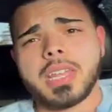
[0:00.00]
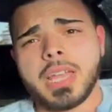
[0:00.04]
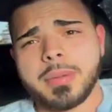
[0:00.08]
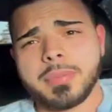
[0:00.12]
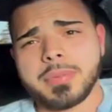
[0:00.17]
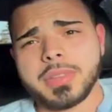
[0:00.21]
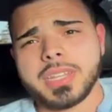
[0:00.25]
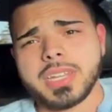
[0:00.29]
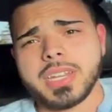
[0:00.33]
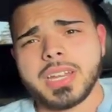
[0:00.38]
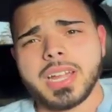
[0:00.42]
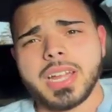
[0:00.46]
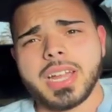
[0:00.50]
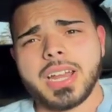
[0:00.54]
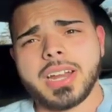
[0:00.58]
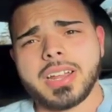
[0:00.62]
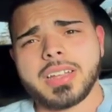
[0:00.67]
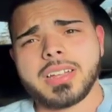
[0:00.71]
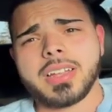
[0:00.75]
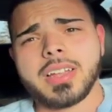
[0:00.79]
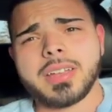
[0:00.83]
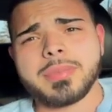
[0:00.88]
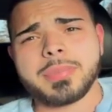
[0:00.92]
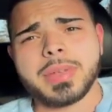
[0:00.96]
but then I got a
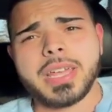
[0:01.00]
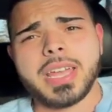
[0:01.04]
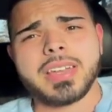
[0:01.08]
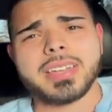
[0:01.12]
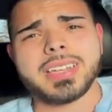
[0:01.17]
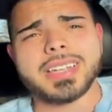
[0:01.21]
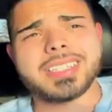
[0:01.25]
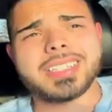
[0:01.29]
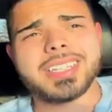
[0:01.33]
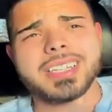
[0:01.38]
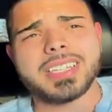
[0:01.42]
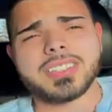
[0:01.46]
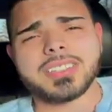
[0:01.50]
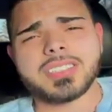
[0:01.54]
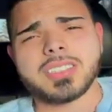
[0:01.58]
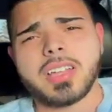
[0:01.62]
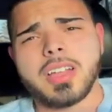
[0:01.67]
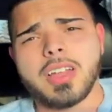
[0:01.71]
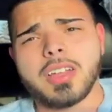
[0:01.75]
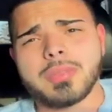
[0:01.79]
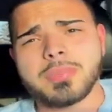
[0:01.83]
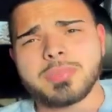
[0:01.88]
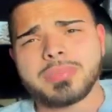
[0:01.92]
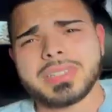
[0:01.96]
compound. I think it's
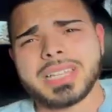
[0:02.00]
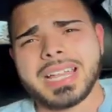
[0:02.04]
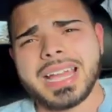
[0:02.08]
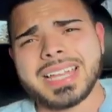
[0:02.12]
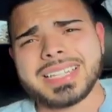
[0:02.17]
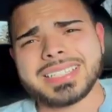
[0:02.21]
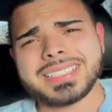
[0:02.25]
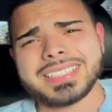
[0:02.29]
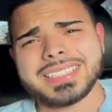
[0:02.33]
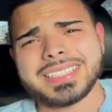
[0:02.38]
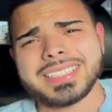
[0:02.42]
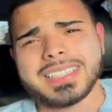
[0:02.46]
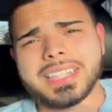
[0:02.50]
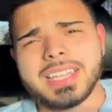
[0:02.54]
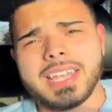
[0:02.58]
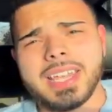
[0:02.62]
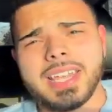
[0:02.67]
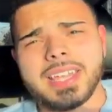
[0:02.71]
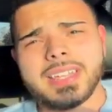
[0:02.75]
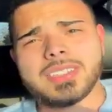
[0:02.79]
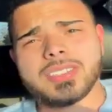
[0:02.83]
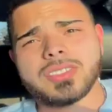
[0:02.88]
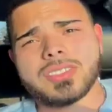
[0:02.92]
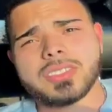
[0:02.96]
called Plasti
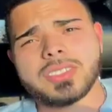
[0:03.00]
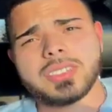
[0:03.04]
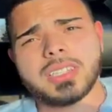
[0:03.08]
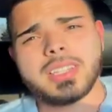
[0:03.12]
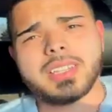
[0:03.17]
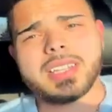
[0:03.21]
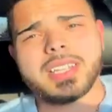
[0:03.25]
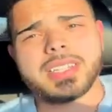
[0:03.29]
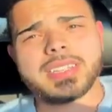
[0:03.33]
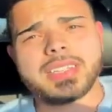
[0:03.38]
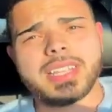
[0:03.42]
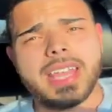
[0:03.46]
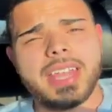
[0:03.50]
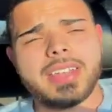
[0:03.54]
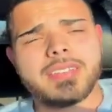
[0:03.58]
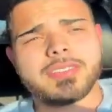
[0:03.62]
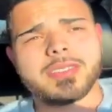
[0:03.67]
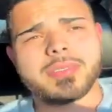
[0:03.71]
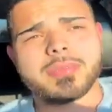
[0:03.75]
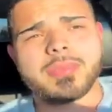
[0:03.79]
X or something like that from